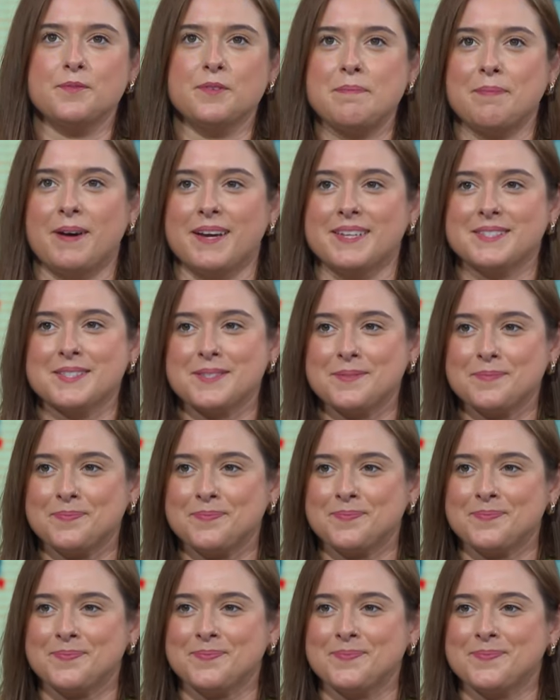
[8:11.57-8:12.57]
Read minds.
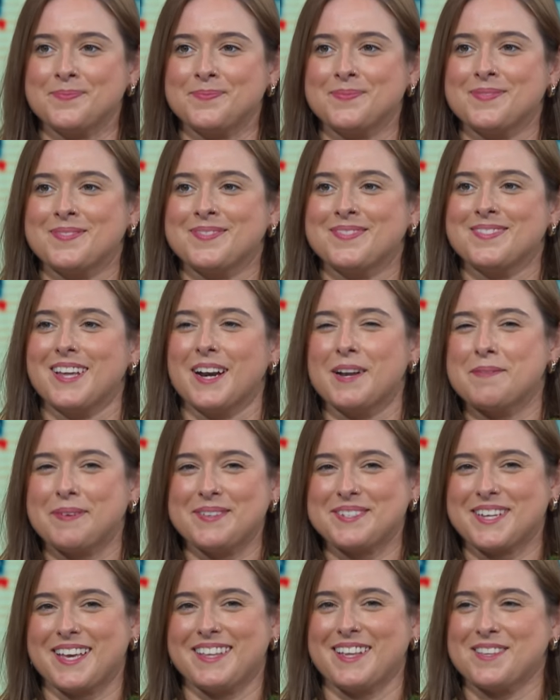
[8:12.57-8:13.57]
Then I'd be able
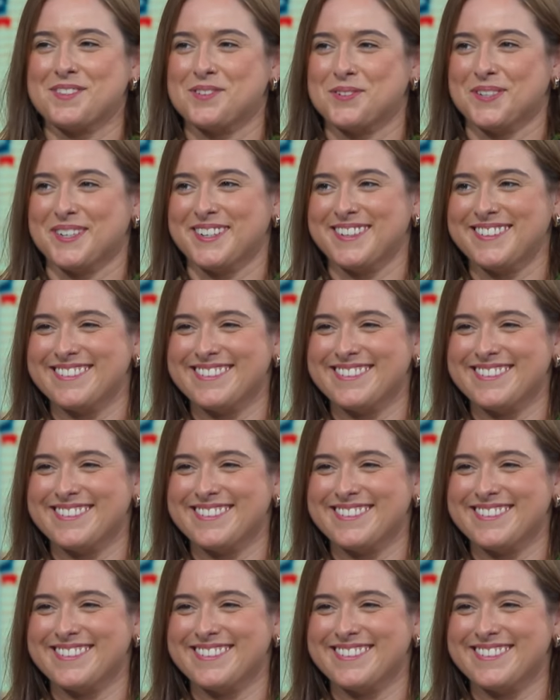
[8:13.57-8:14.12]
to get that story.